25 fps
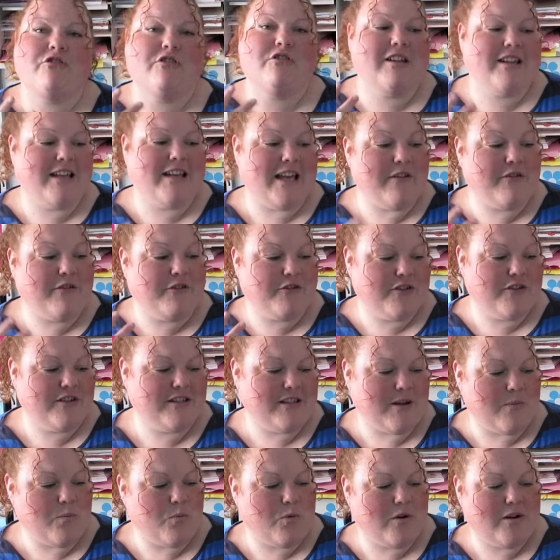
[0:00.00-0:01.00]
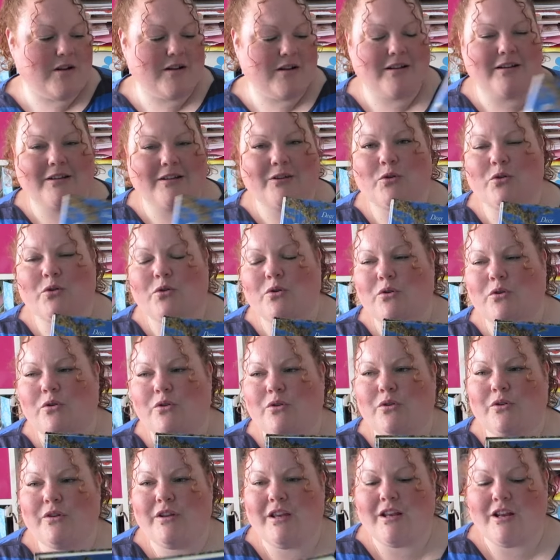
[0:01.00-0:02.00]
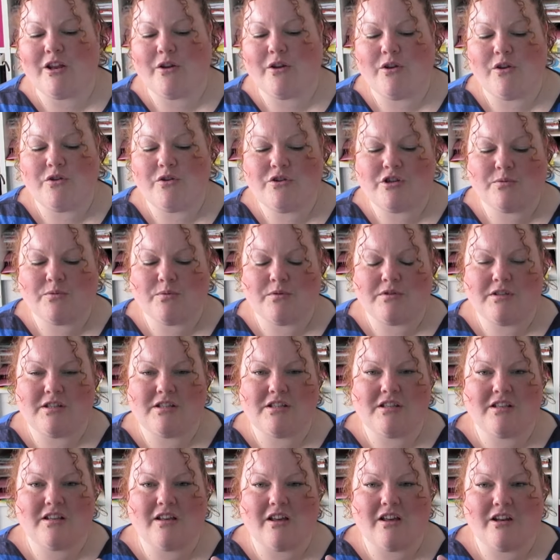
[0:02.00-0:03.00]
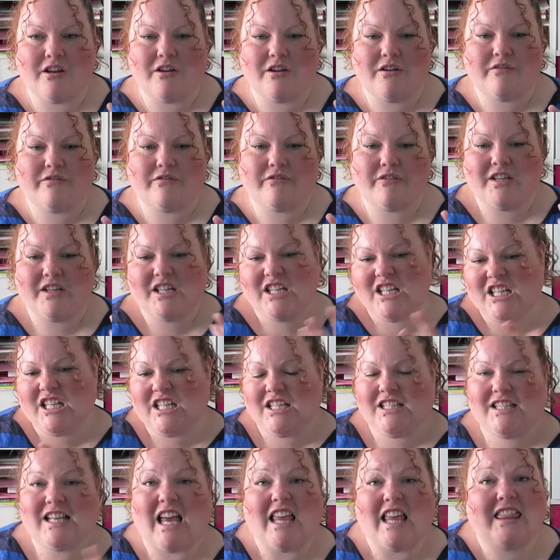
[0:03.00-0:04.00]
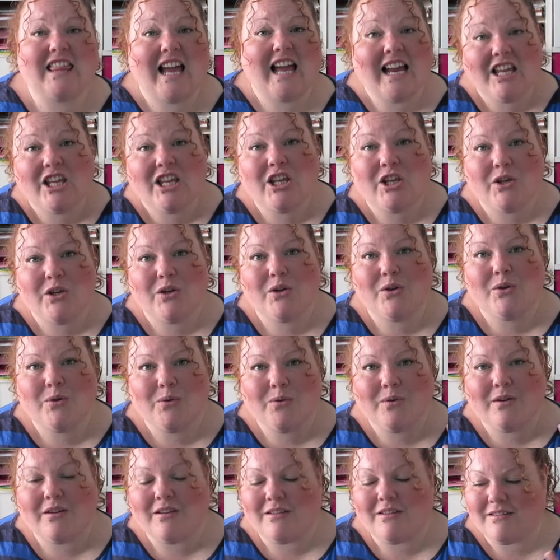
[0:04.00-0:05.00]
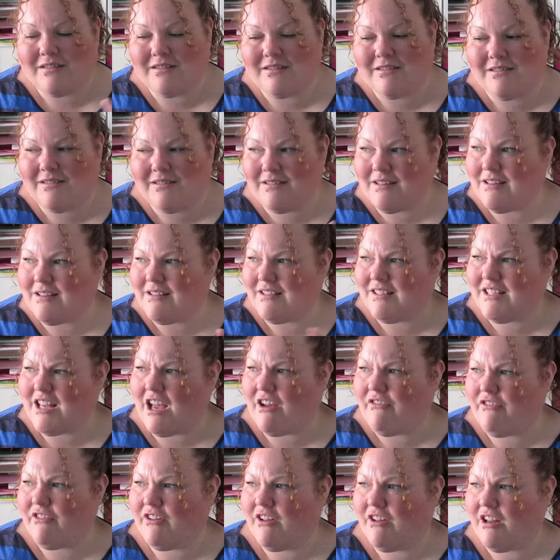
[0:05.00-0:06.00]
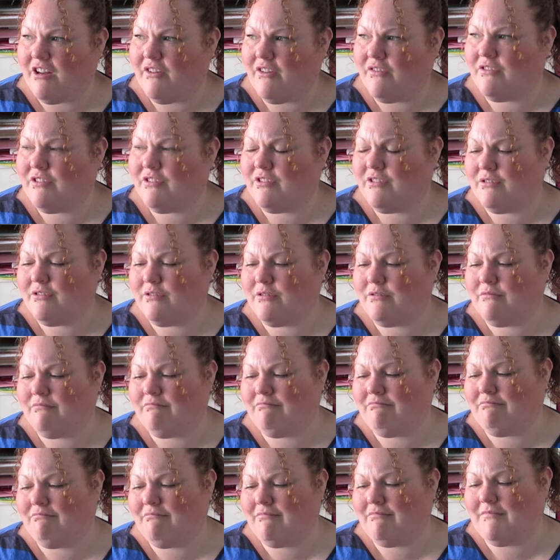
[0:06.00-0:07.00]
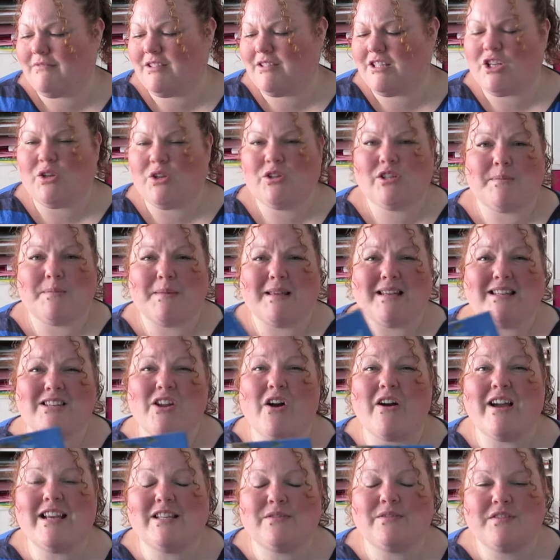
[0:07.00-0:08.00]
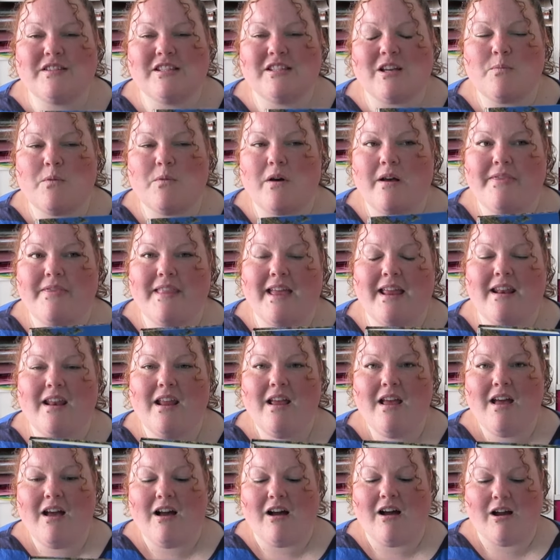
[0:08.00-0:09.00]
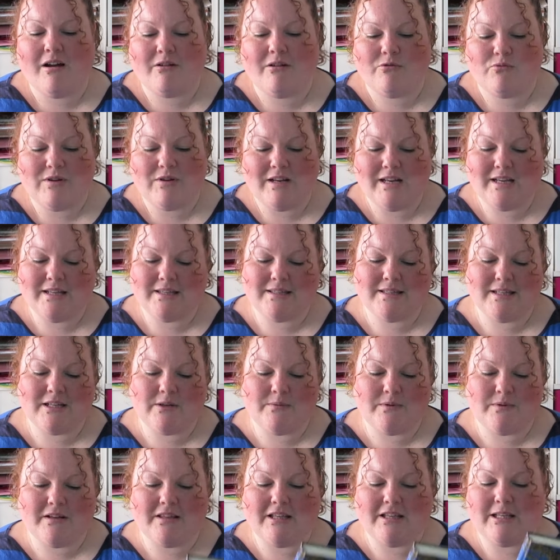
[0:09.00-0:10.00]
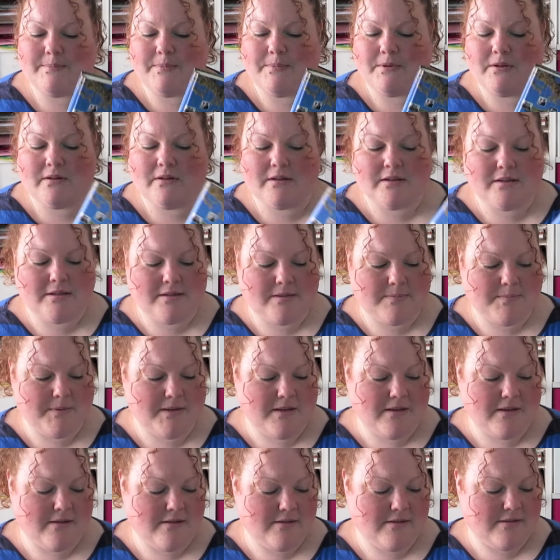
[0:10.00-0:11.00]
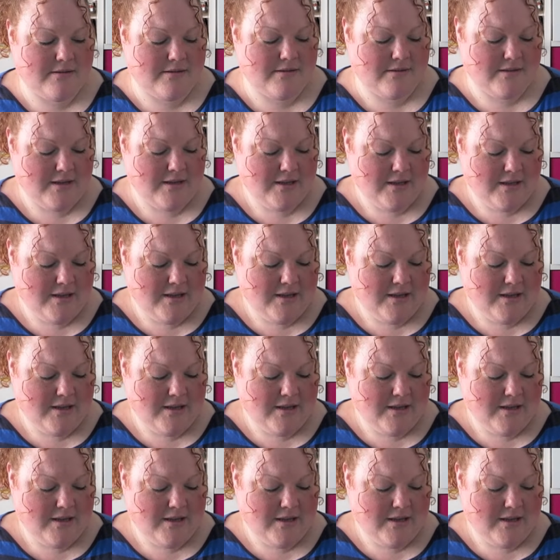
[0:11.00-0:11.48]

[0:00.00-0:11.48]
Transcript: for a gift for someone, or, you know, you just wanted to kind of say thank you and stuff, and kind of do something nice for someone, then I would really consider one of these books, because